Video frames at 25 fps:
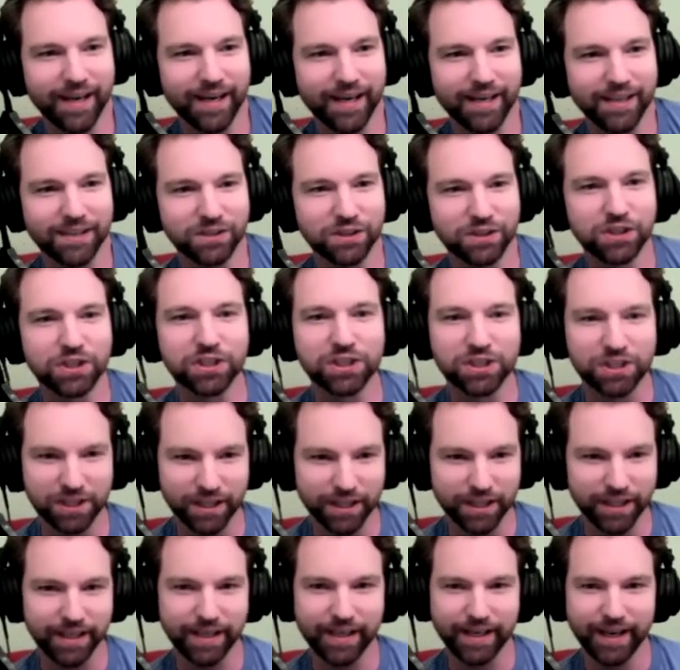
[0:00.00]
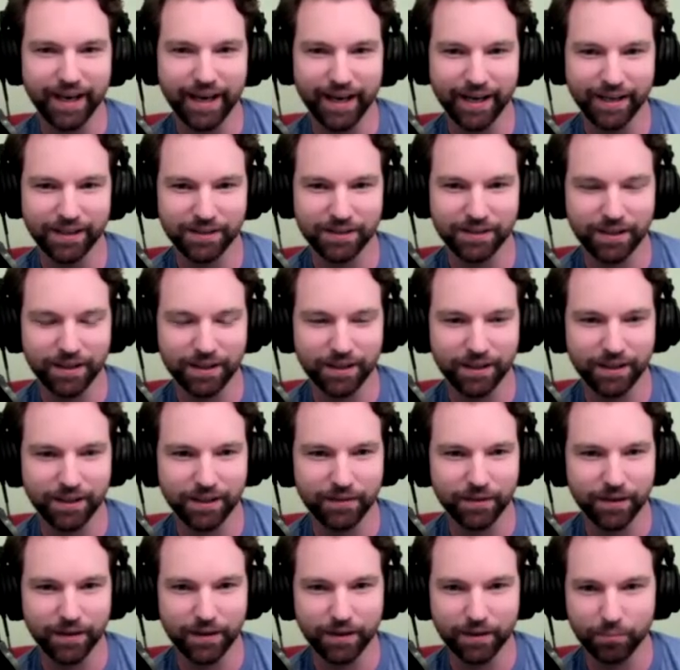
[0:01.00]
and she had
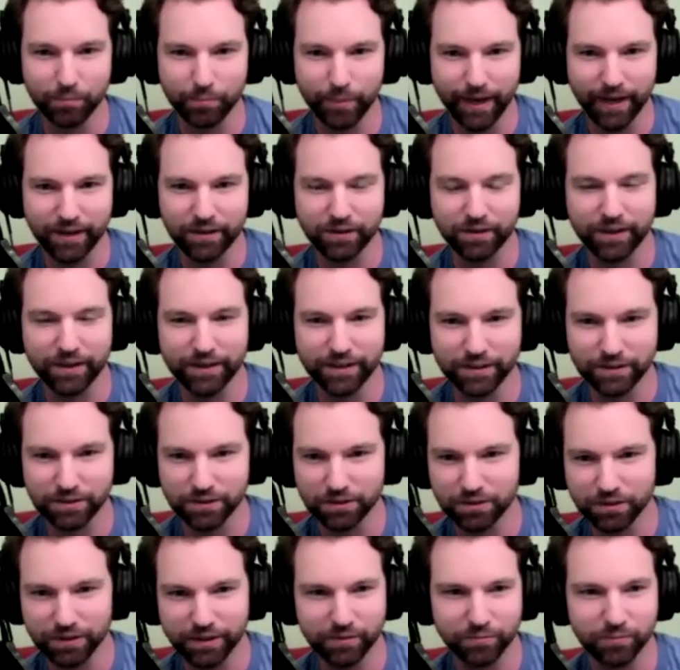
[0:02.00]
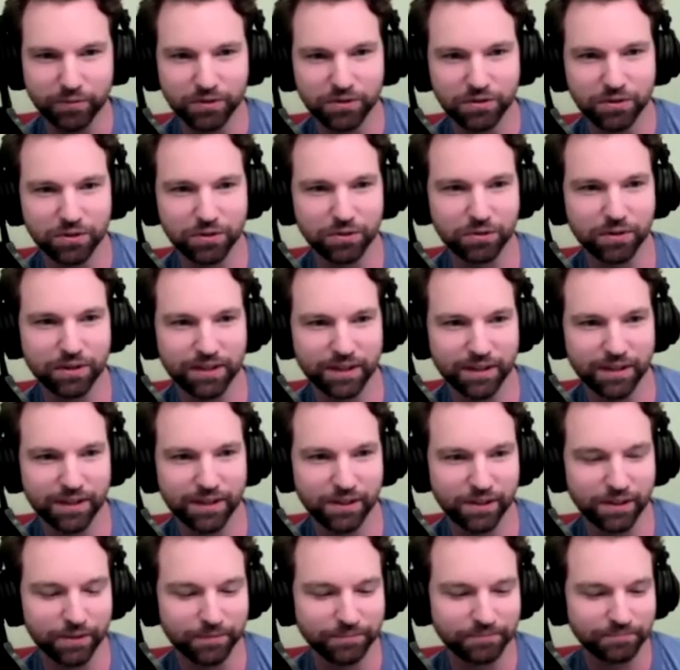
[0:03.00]
a, a background and degree in musical
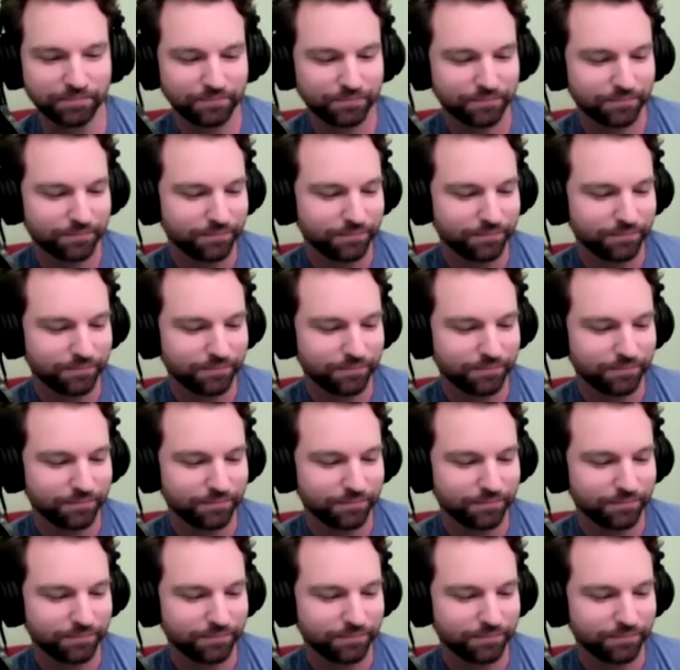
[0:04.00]
theater,